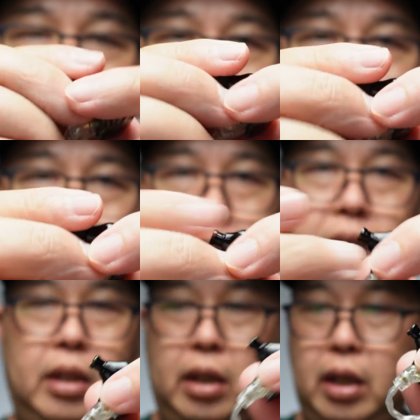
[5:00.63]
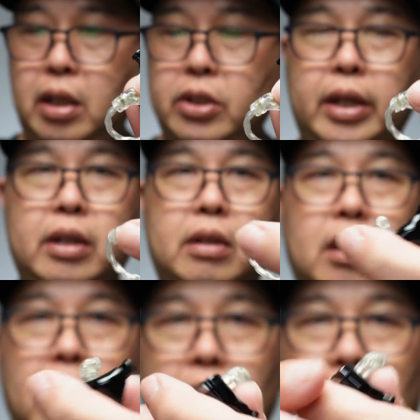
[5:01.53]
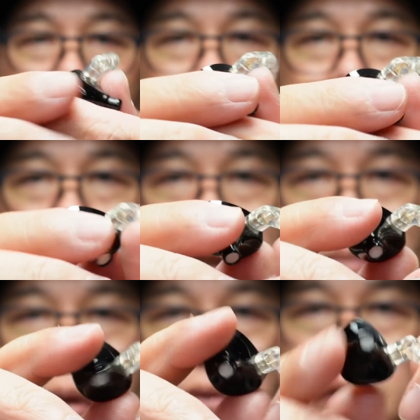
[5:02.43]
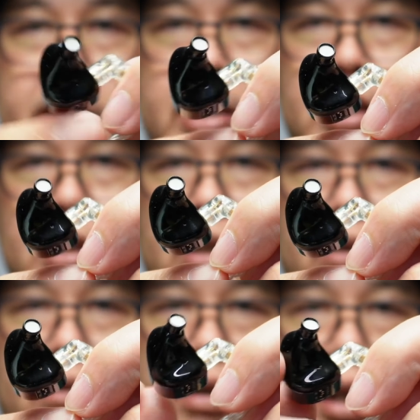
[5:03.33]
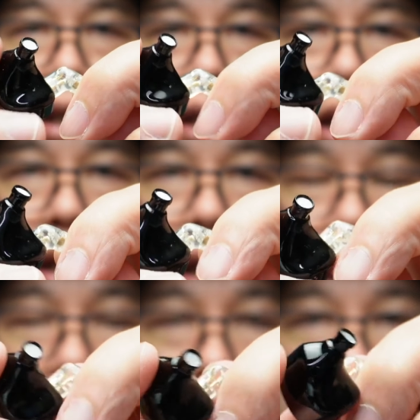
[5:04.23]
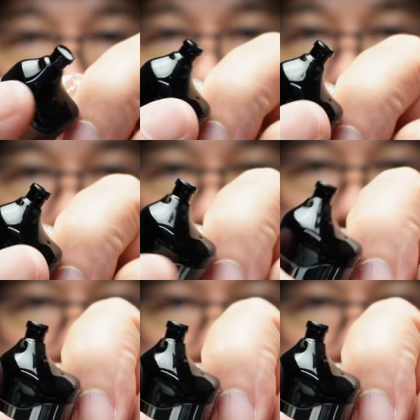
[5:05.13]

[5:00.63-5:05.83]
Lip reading: The inner shell is made of resin, okay, and the nozzle is